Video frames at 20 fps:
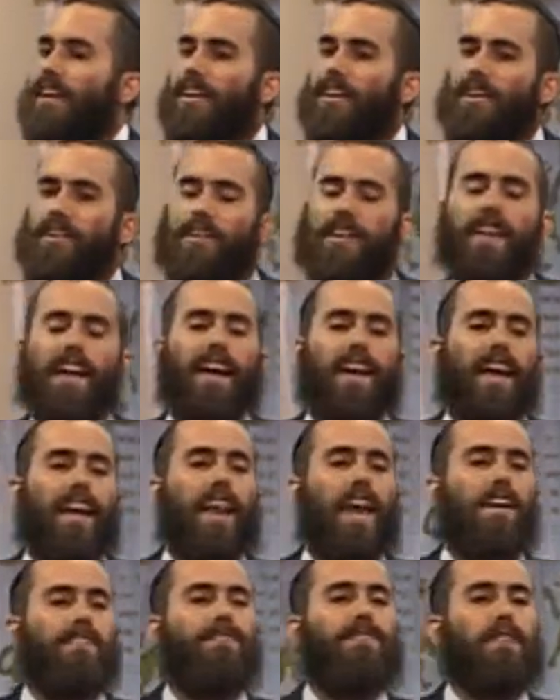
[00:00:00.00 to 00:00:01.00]
You get at
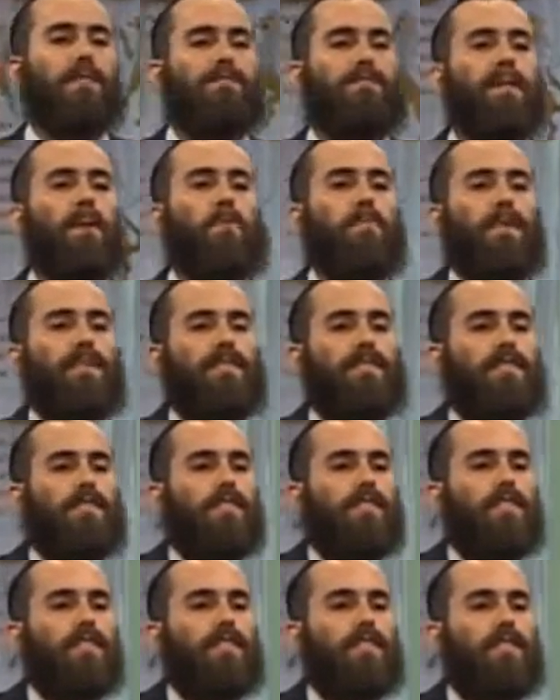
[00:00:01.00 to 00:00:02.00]
every moment,
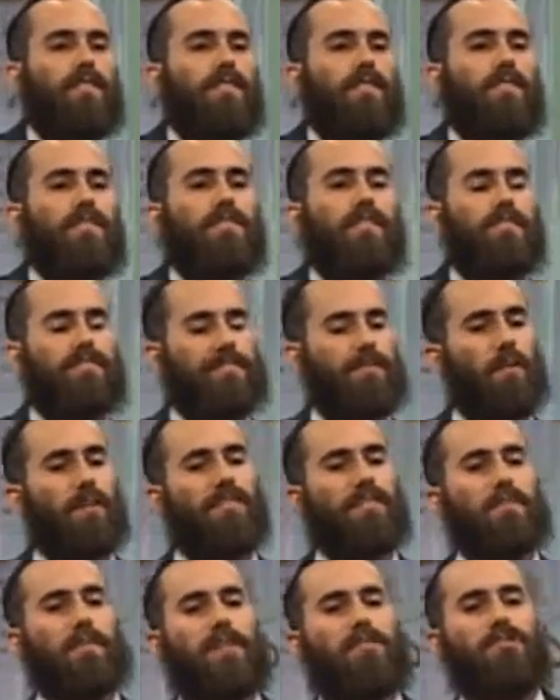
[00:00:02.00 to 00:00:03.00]
see, the fourth
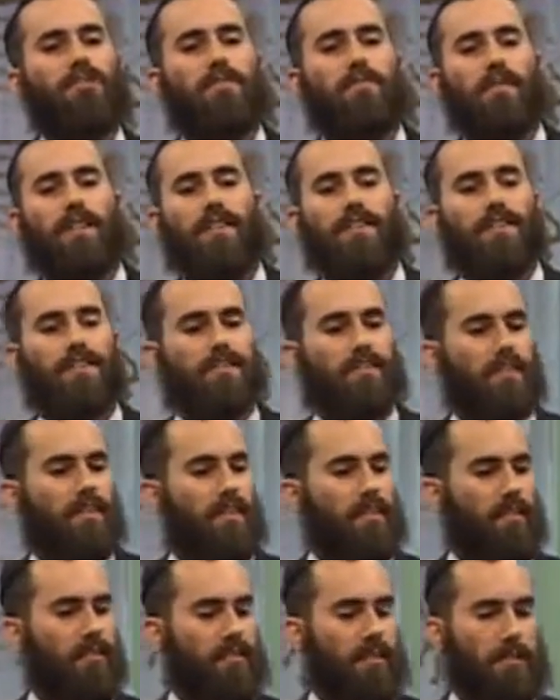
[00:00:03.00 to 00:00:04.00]
dimension means
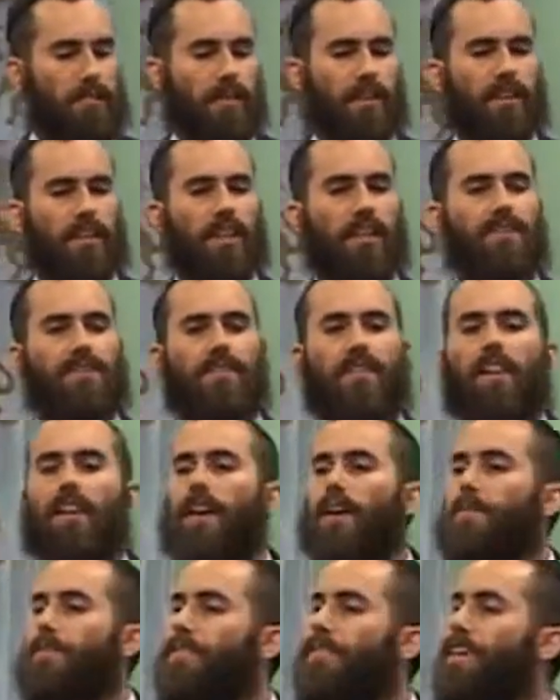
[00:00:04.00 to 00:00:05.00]
the beginning of
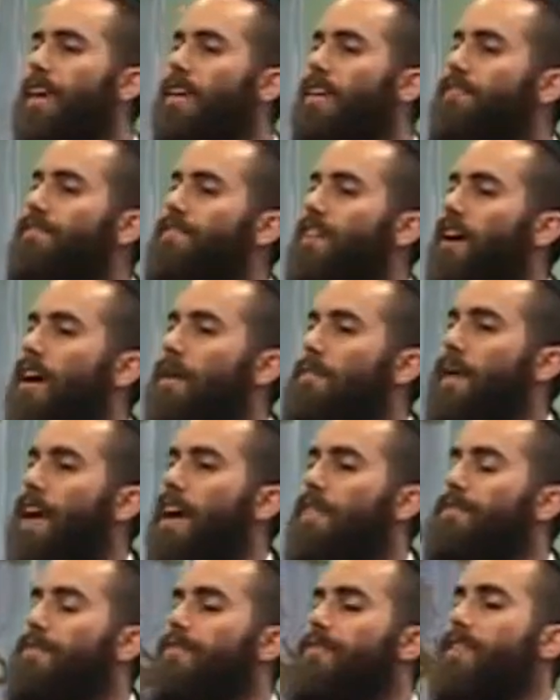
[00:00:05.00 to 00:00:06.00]
time to the end of time,
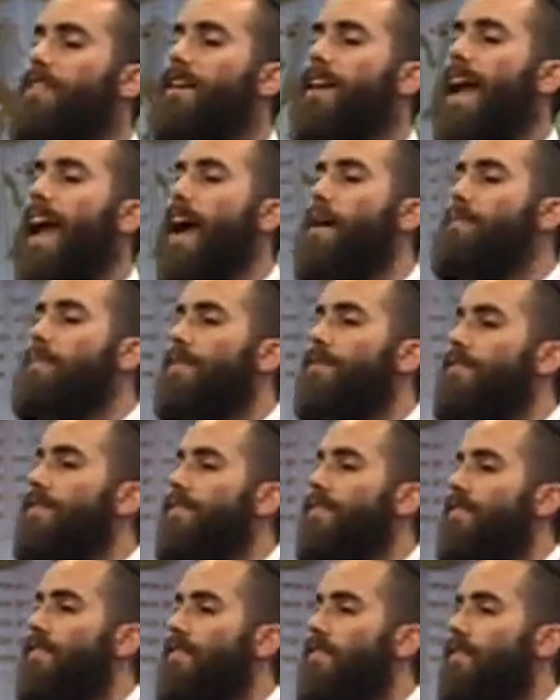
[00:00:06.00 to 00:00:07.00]
everything that happened
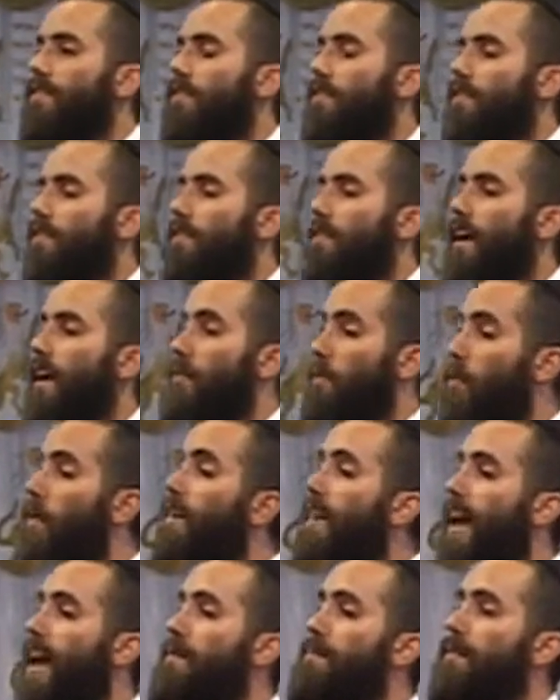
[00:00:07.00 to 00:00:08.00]
and will
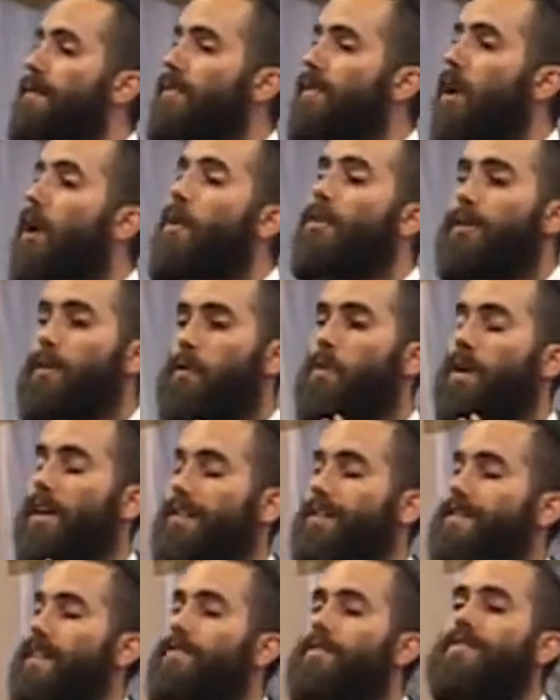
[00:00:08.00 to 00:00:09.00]
happen all at
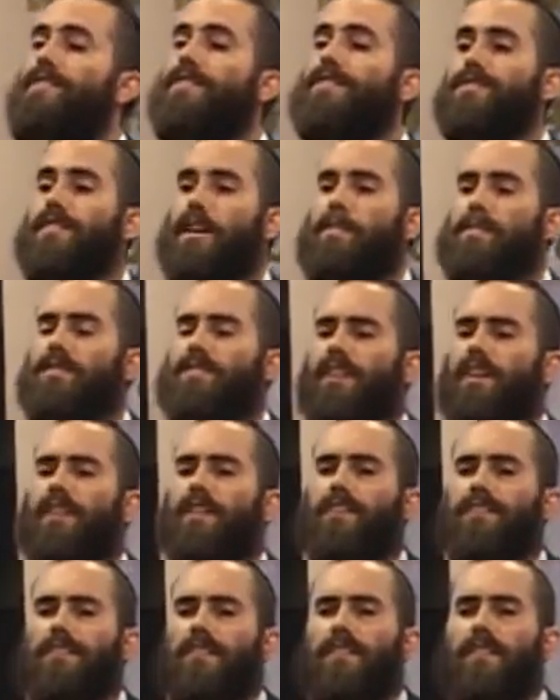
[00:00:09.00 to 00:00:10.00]
once, everything
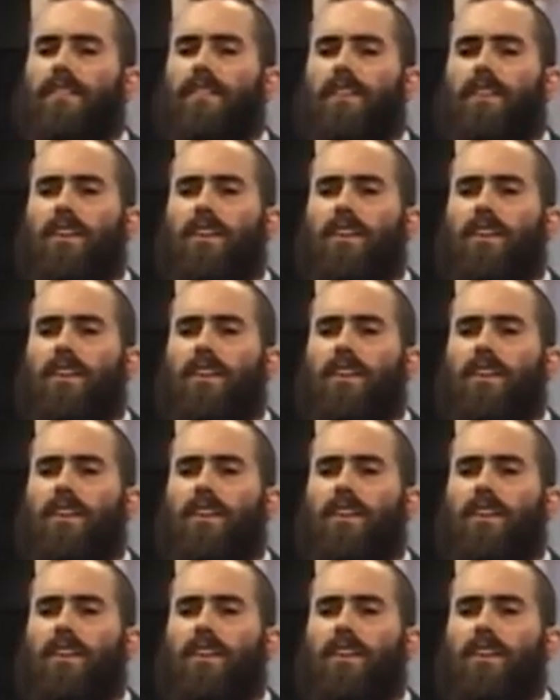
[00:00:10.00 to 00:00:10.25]
simultaneously.